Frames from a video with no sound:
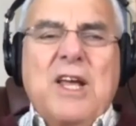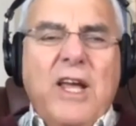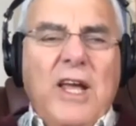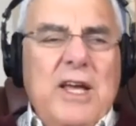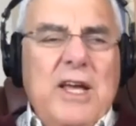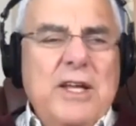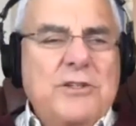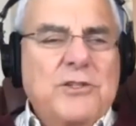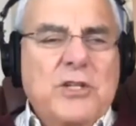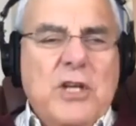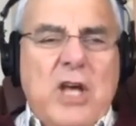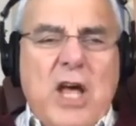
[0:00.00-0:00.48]

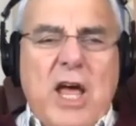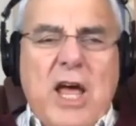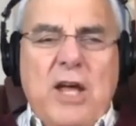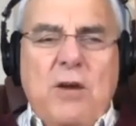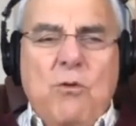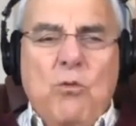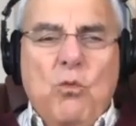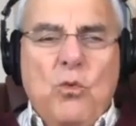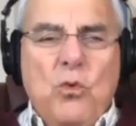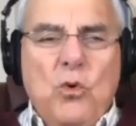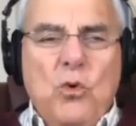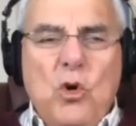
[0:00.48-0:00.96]
It's
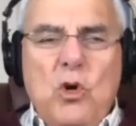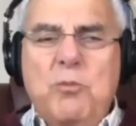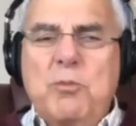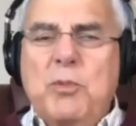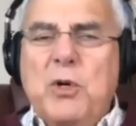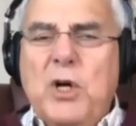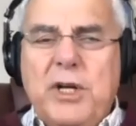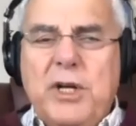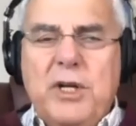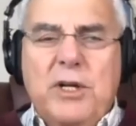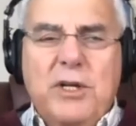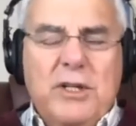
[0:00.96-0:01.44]
a
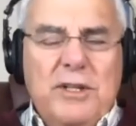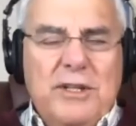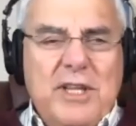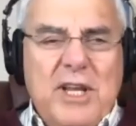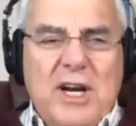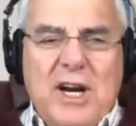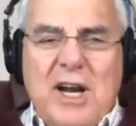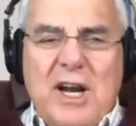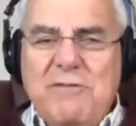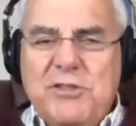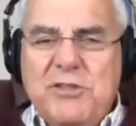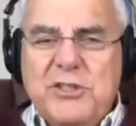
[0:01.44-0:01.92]
rubric
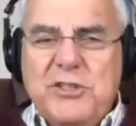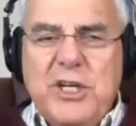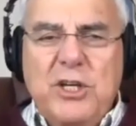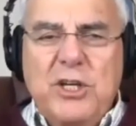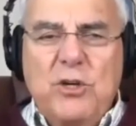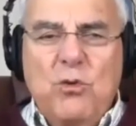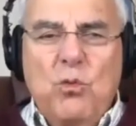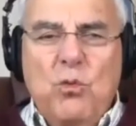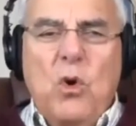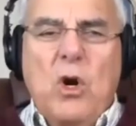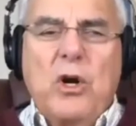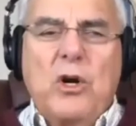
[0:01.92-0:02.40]
that I've
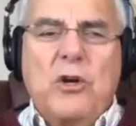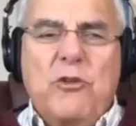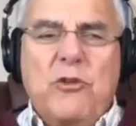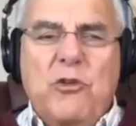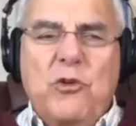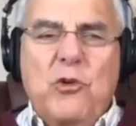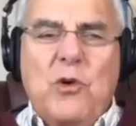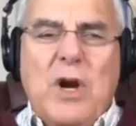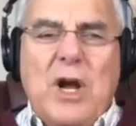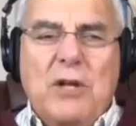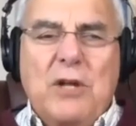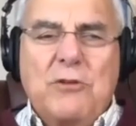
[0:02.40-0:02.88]
seen work
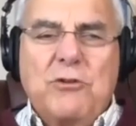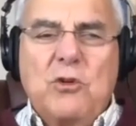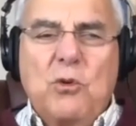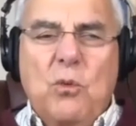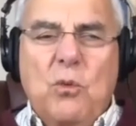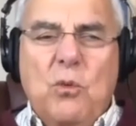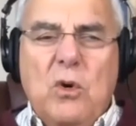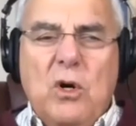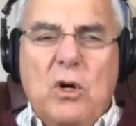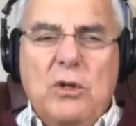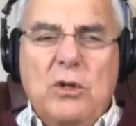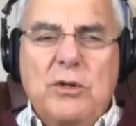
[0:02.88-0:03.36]
throughout the
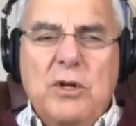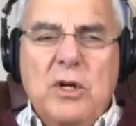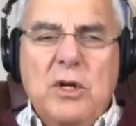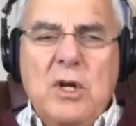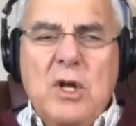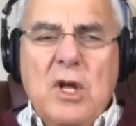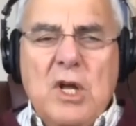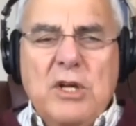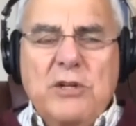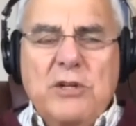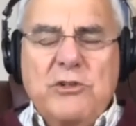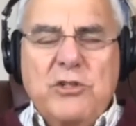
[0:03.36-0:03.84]
world.
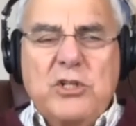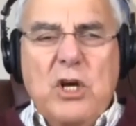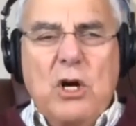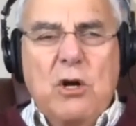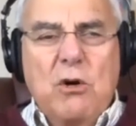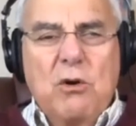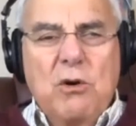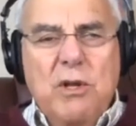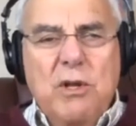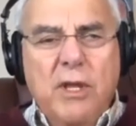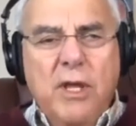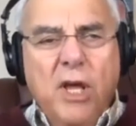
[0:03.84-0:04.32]

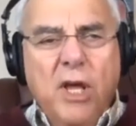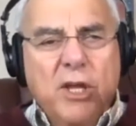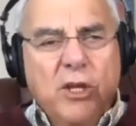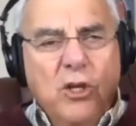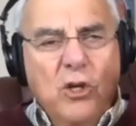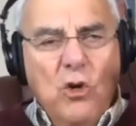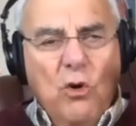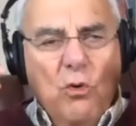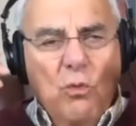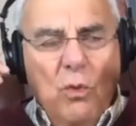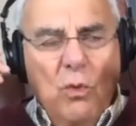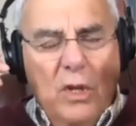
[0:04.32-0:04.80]
So
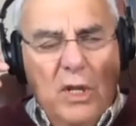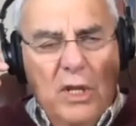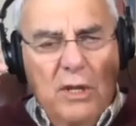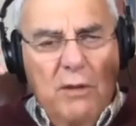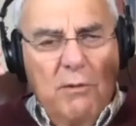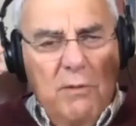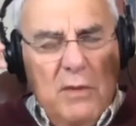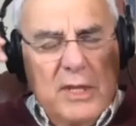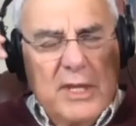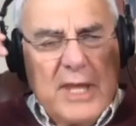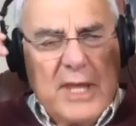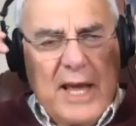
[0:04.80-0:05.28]

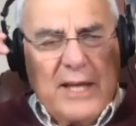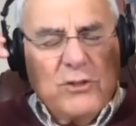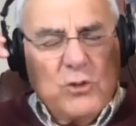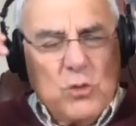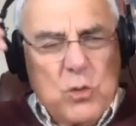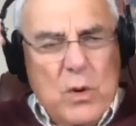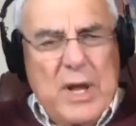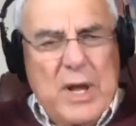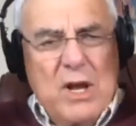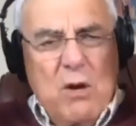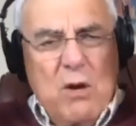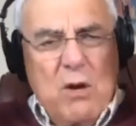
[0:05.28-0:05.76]
that's
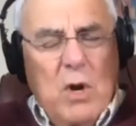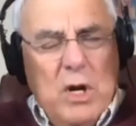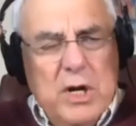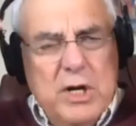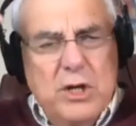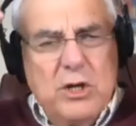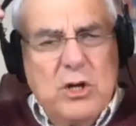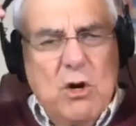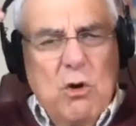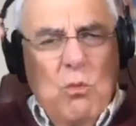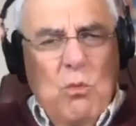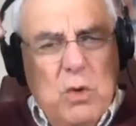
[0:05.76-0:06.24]
why I want
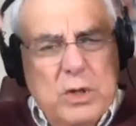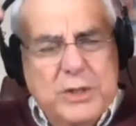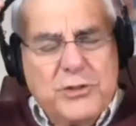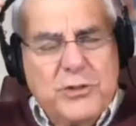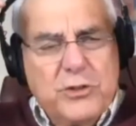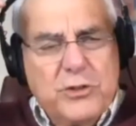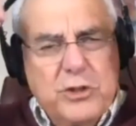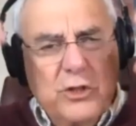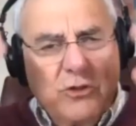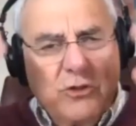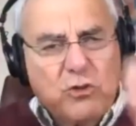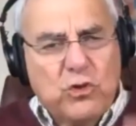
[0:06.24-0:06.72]
to know,
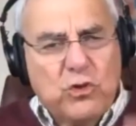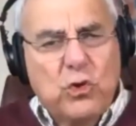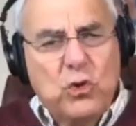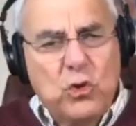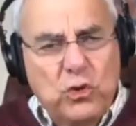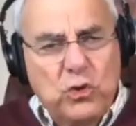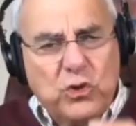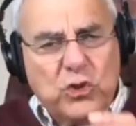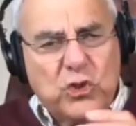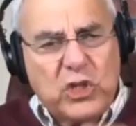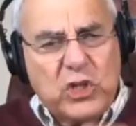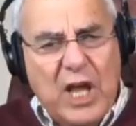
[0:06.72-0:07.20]
what's the
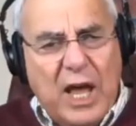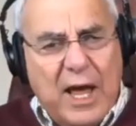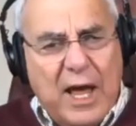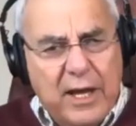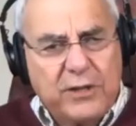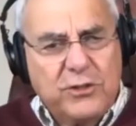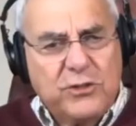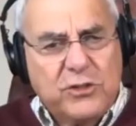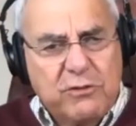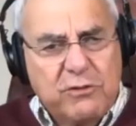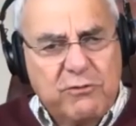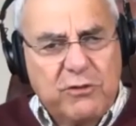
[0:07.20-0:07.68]
true
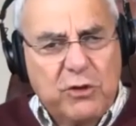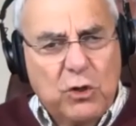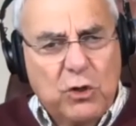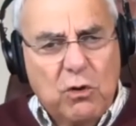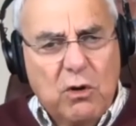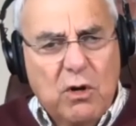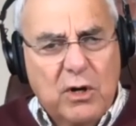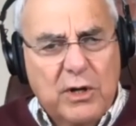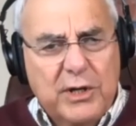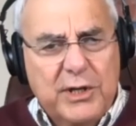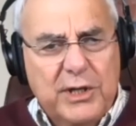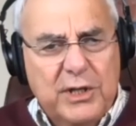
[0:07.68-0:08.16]
size of
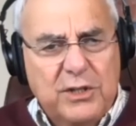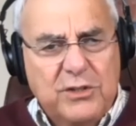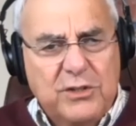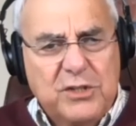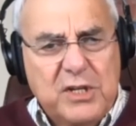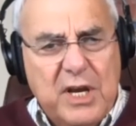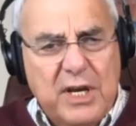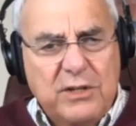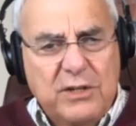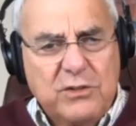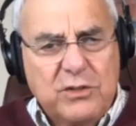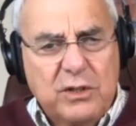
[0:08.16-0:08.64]
your
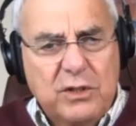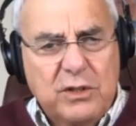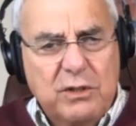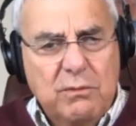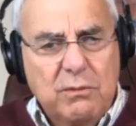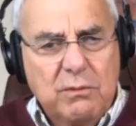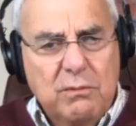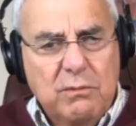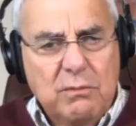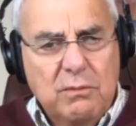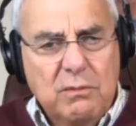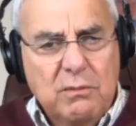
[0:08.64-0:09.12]
organization?
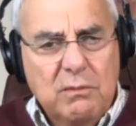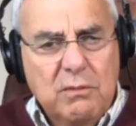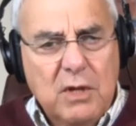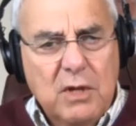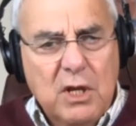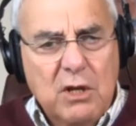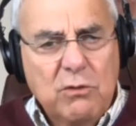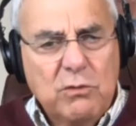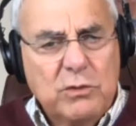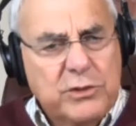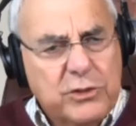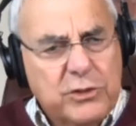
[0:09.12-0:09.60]

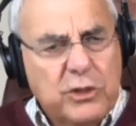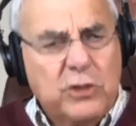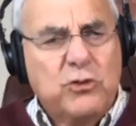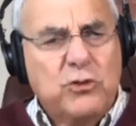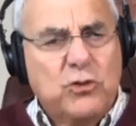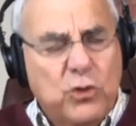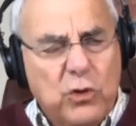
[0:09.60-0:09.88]
What's the